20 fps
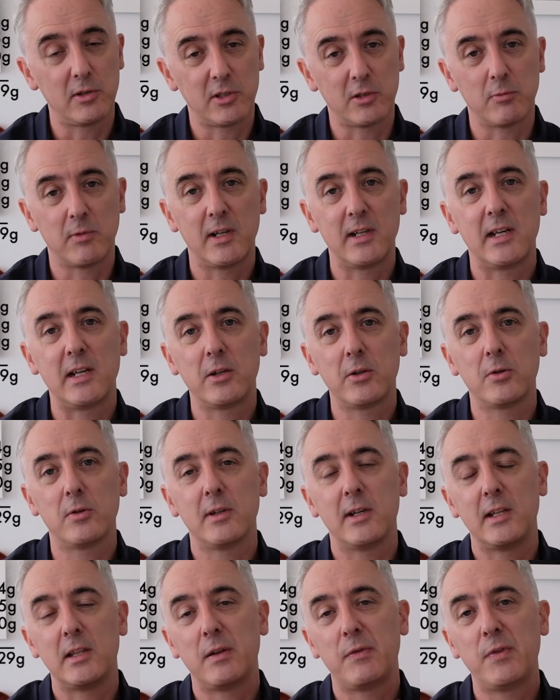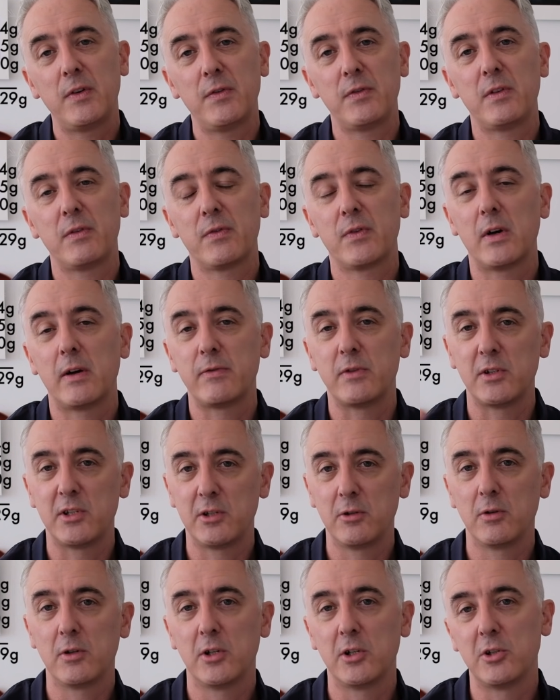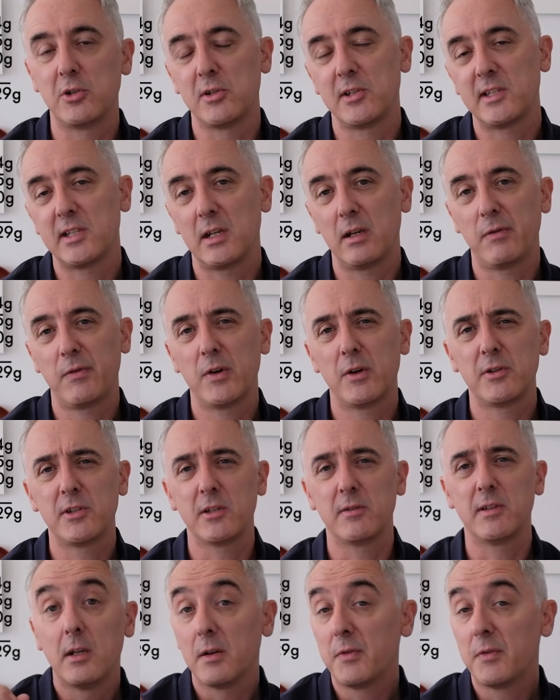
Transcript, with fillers: ultra wide angle and the 55 to 200 telephoto.